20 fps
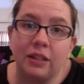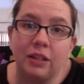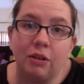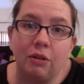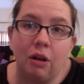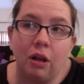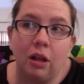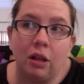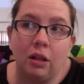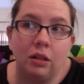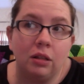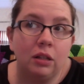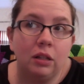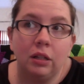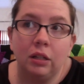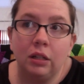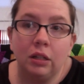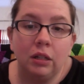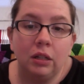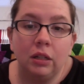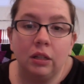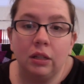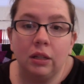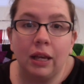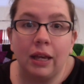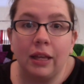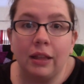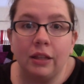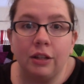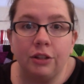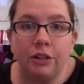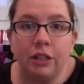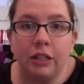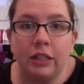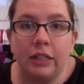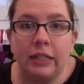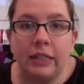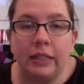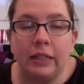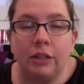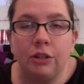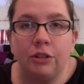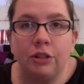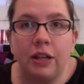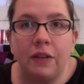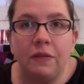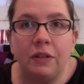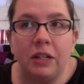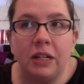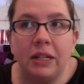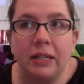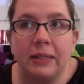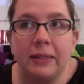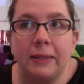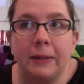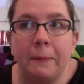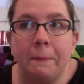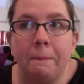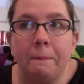they're all like in their 60s and their 70s.